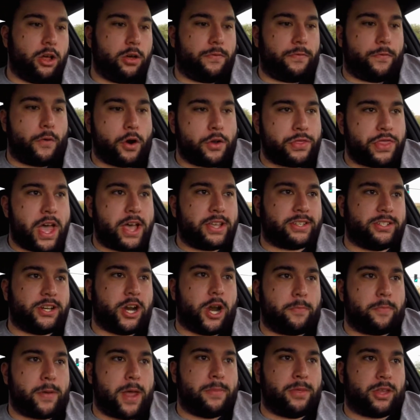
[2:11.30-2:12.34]
4,000
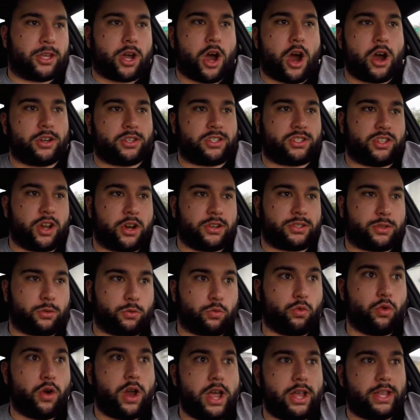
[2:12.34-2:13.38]
RPM, the car starts to
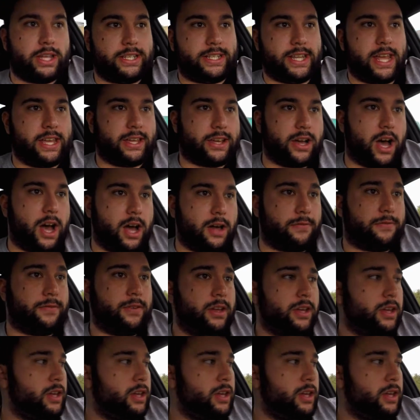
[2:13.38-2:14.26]
really take off.